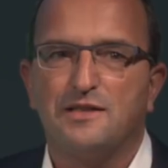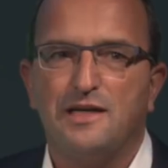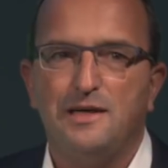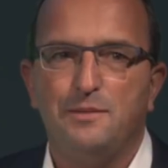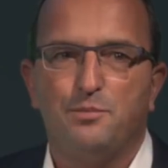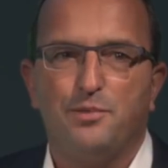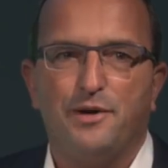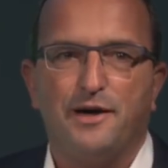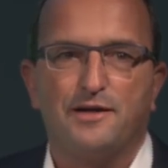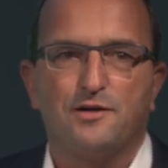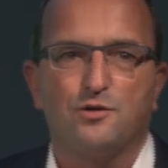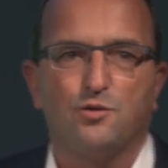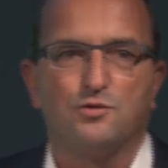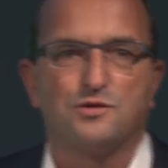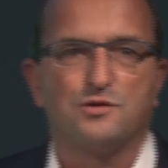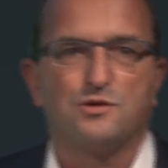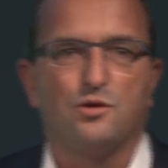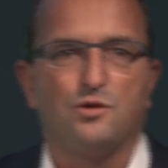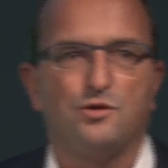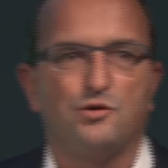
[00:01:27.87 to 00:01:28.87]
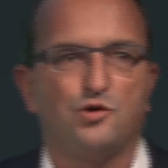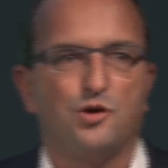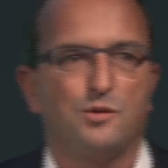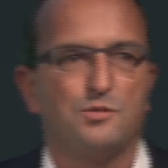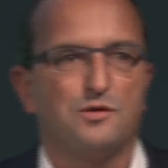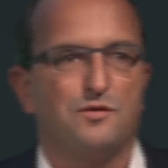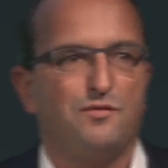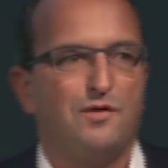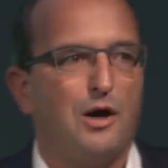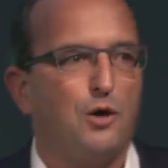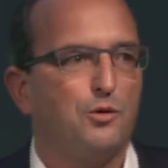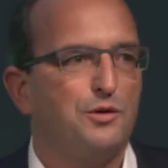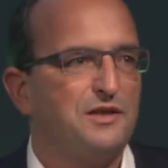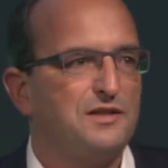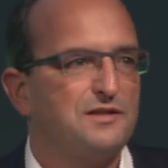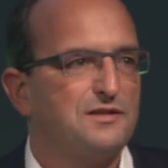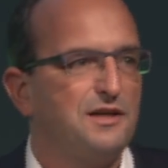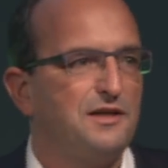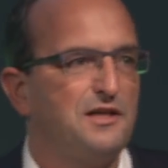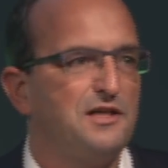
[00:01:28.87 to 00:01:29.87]
impact also in terms of how
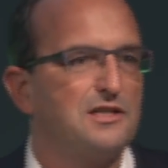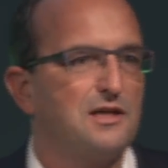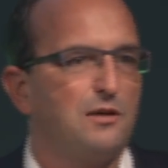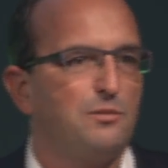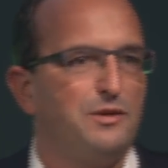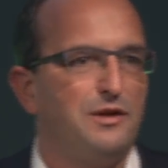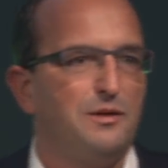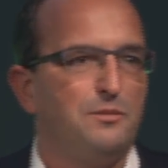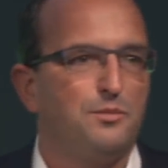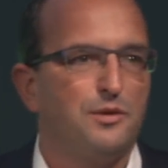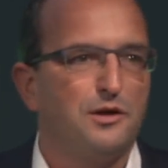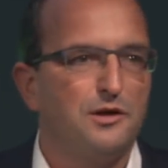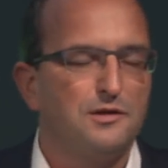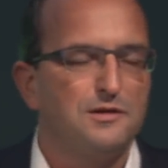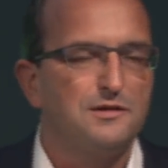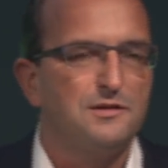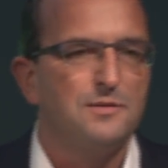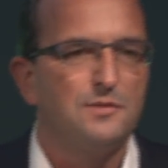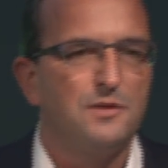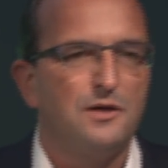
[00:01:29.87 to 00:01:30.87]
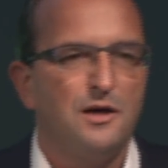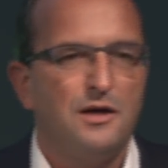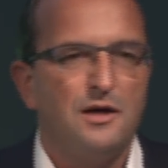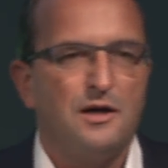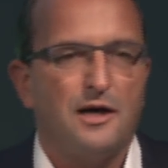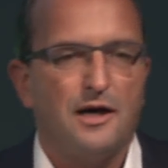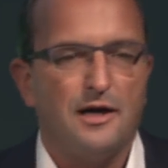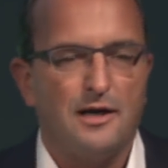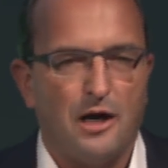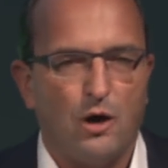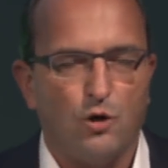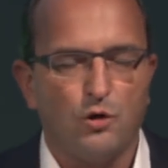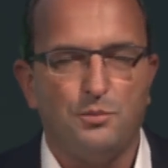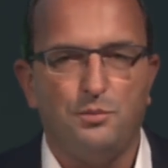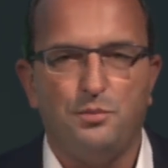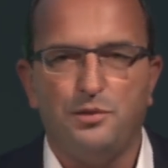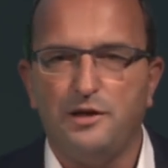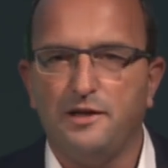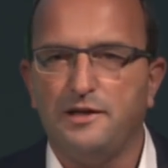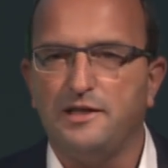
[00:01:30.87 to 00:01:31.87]
these cities are being built and how the
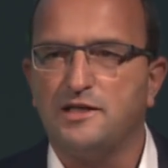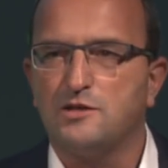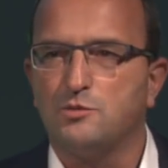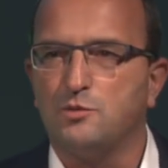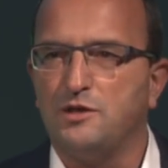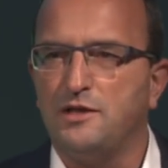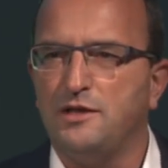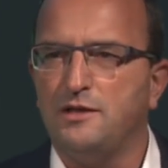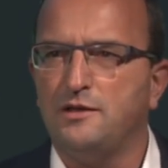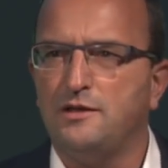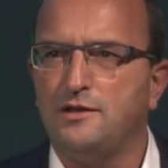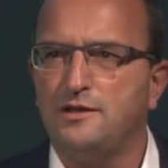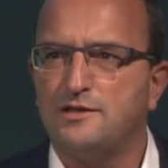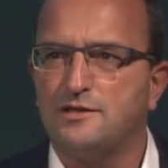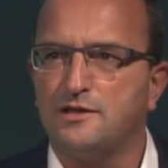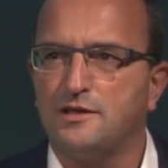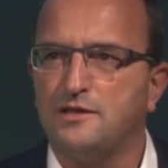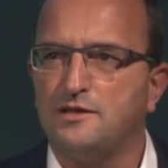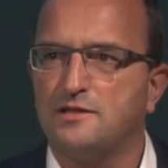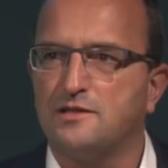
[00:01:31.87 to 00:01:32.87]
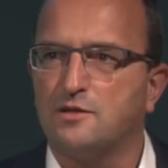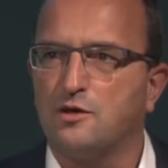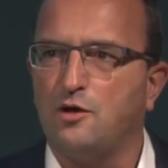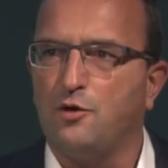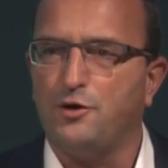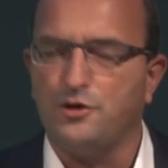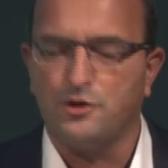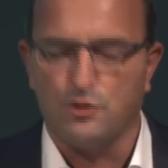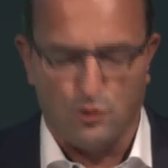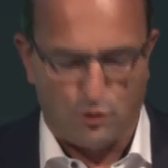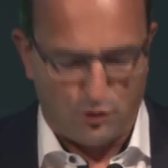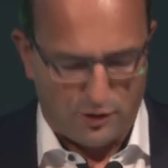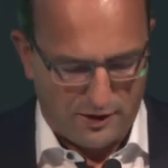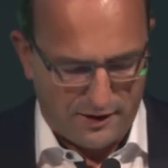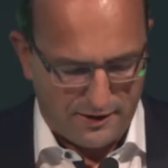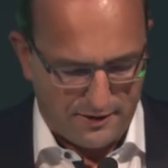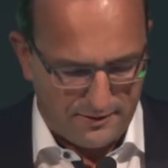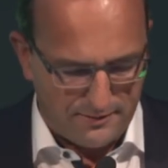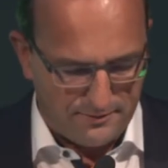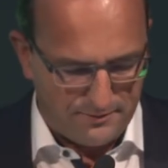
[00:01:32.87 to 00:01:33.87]
buildings within these cities are going to look like.